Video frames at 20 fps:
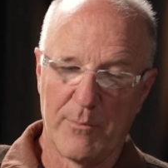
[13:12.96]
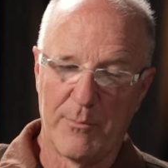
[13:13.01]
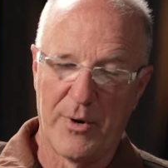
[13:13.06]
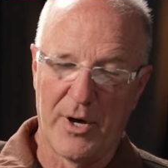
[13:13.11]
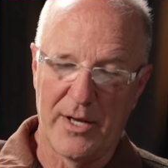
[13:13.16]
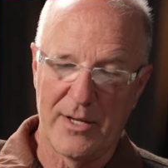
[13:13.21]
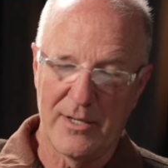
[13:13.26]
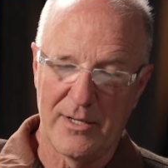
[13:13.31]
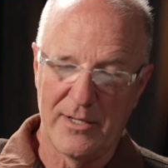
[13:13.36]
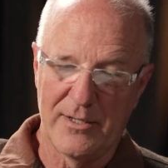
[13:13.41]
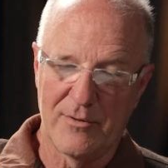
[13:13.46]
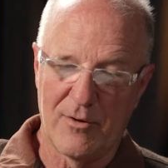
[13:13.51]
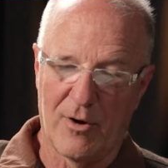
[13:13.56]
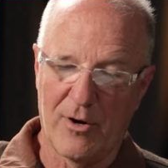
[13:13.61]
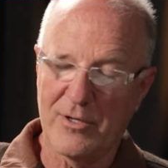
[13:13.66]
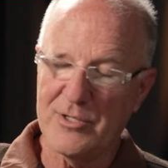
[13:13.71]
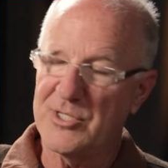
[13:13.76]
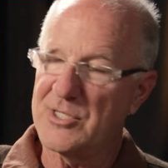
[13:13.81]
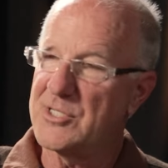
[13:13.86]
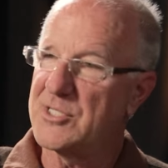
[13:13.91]
But in
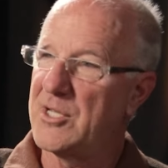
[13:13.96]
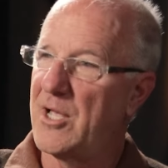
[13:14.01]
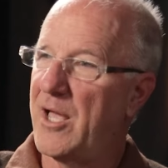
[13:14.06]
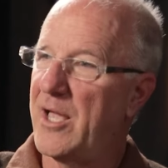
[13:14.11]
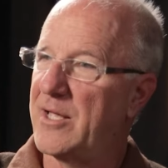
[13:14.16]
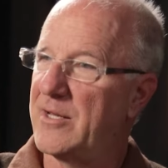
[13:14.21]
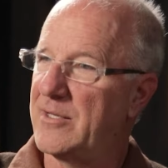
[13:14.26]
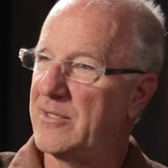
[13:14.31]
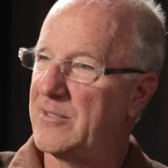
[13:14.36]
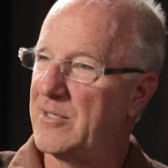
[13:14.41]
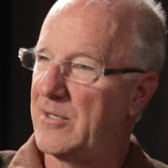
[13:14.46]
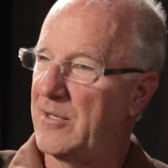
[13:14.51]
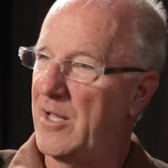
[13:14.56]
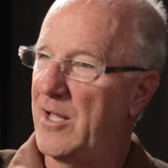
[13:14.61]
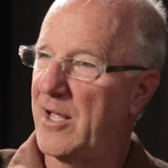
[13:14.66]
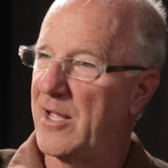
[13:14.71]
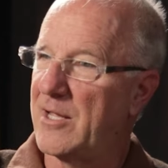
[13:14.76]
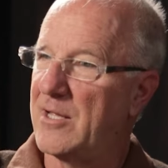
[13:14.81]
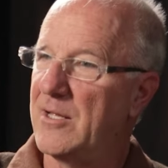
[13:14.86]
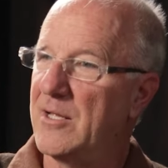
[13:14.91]
our society
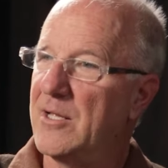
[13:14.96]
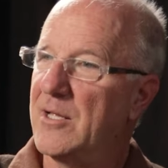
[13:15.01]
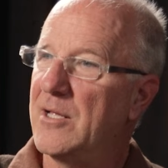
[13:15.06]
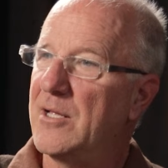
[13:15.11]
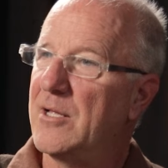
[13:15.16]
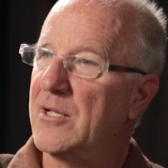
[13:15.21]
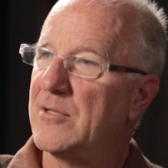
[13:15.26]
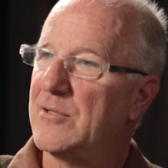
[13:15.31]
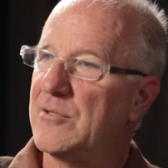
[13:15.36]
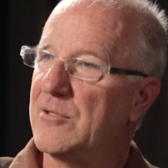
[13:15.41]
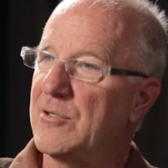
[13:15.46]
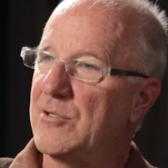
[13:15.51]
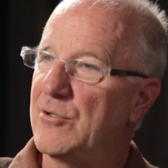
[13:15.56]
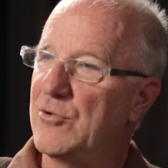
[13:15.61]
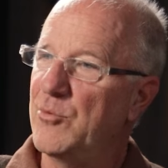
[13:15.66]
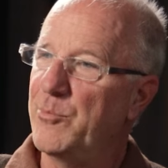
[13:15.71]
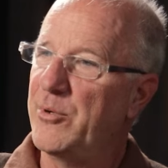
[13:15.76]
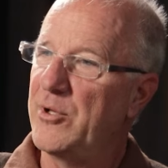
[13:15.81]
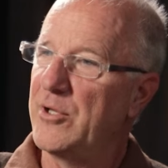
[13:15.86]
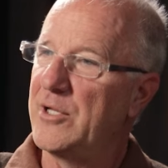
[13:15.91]
today, do
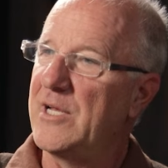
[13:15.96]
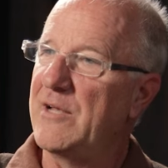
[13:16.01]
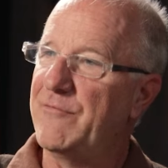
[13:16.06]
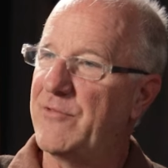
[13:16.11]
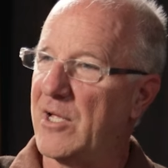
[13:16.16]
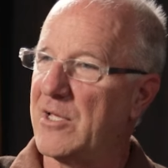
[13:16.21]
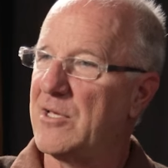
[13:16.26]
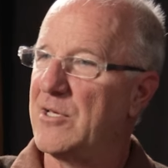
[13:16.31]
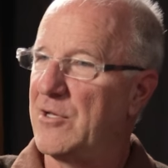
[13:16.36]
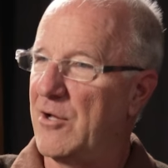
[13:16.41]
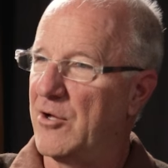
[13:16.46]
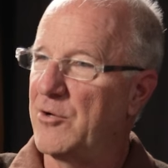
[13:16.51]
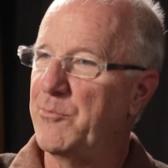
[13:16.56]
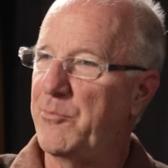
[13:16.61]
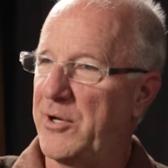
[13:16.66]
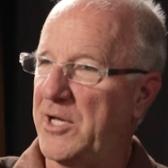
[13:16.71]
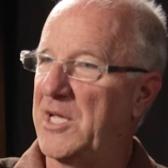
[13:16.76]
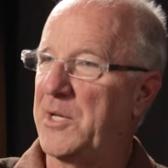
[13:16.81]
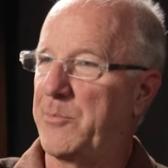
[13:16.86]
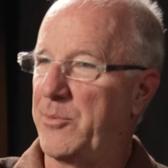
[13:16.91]
you believe that
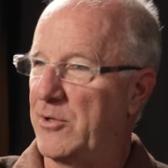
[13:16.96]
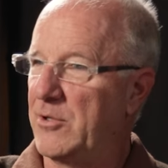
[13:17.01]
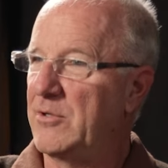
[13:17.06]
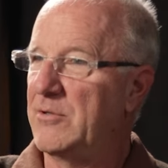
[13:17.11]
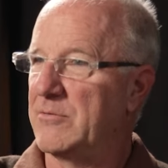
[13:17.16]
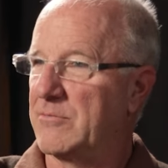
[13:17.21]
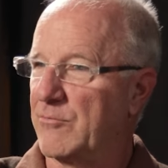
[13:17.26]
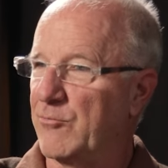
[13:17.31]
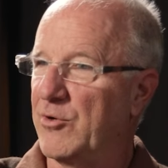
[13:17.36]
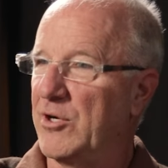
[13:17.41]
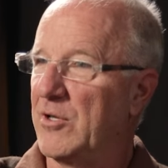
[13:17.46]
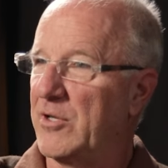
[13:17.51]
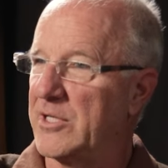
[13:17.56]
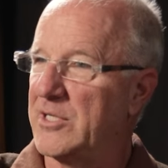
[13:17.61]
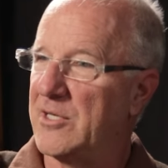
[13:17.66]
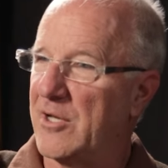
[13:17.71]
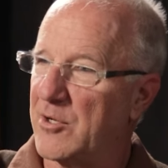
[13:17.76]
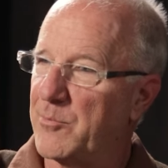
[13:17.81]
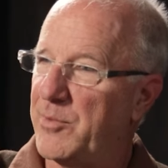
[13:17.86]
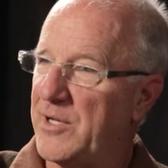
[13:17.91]
young people,
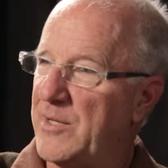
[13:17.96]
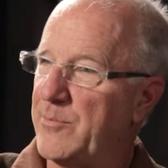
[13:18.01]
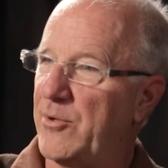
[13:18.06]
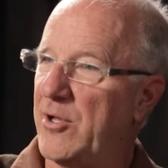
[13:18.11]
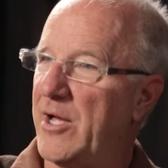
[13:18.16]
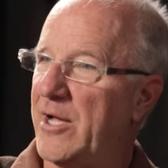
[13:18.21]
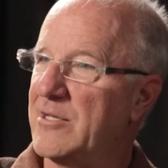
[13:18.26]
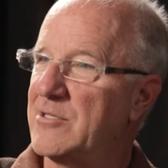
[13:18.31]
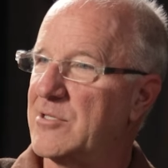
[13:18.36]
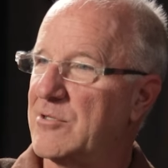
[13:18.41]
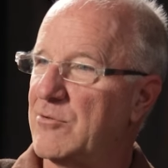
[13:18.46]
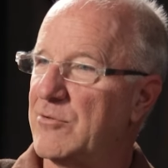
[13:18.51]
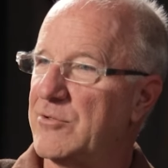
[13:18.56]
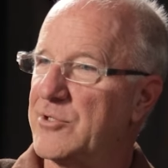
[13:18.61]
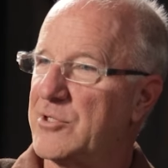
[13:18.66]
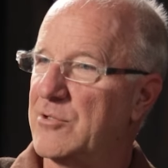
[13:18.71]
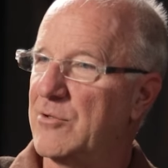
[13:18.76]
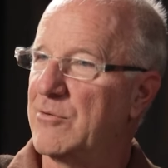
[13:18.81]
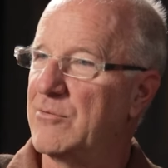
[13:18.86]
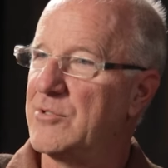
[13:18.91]
really young people, high
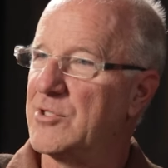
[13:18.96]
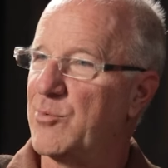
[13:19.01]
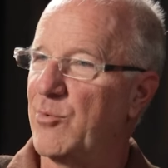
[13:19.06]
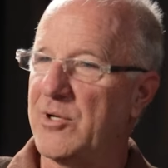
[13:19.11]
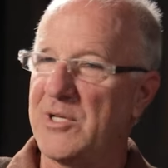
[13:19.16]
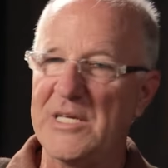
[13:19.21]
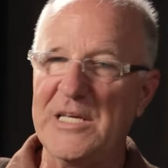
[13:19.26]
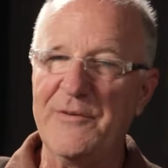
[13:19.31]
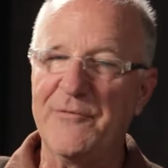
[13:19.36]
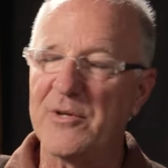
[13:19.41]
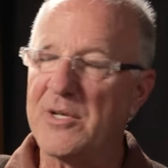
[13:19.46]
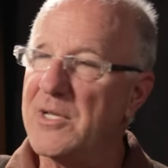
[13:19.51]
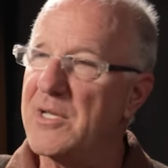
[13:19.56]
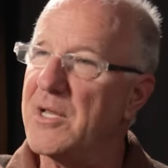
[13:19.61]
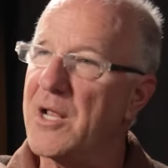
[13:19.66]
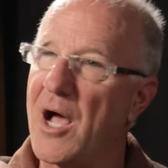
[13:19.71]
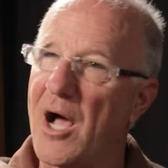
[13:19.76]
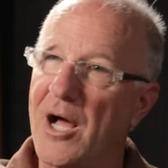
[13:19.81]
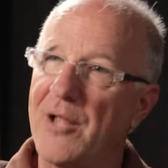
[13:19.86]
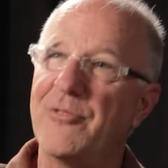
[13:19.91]
school students, would
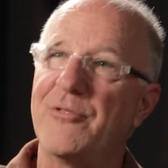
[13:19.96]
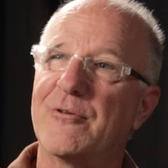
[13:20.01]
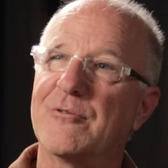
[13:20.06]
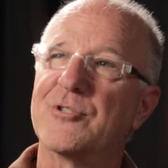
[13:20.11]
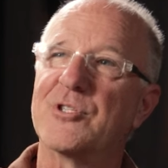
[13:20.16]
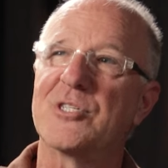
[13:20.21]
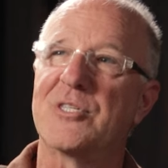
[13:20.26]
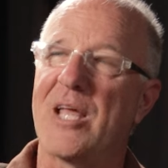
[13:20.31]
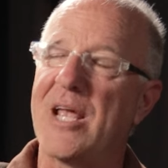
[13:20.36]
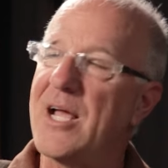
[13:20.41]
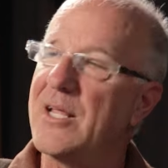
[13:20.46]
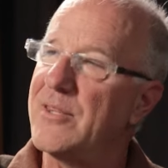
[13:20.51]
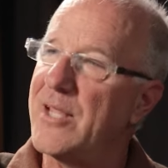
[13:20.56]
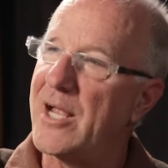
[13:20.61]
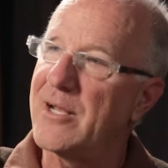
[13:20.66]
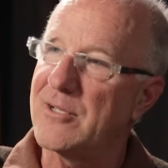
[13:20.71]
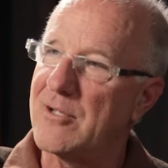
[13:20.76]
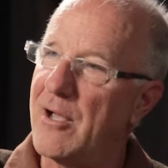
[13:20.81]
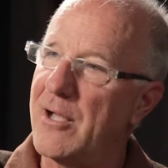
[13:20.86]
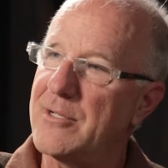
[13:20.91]
even understand
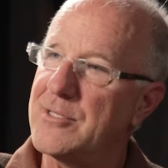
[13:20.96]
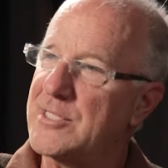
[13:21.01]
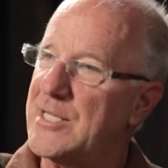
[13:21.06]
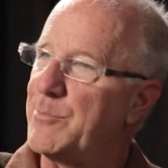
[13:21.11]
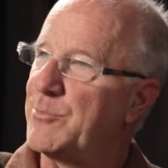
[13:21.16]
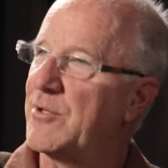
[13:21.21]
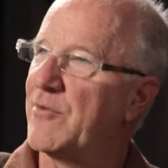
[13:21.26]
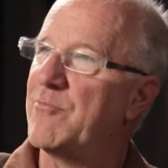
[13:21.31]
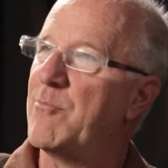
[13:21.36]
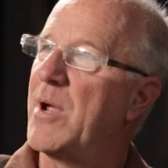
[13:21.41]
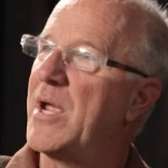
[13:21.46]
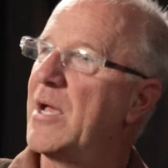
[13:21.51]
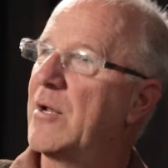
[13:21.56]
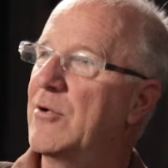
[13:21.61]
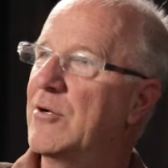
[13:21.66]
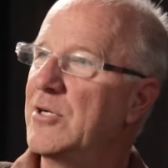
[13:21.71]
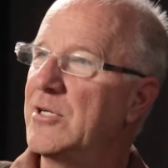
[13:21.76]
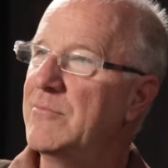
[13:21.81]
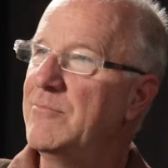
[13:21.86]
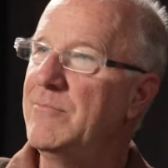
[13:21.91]
that concept of
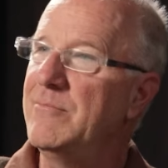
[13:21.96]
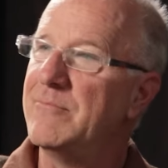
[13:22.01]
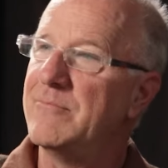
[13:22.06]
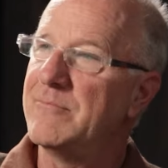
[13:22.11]
manhood?